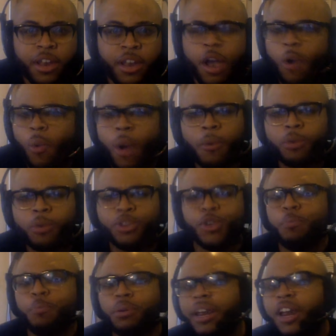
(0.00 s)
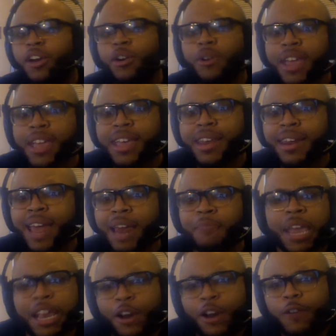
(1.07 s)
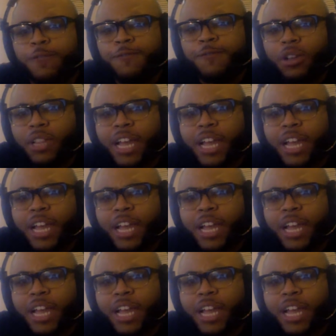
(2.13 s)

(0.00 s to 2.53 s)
Why won't you bring her in and make her feel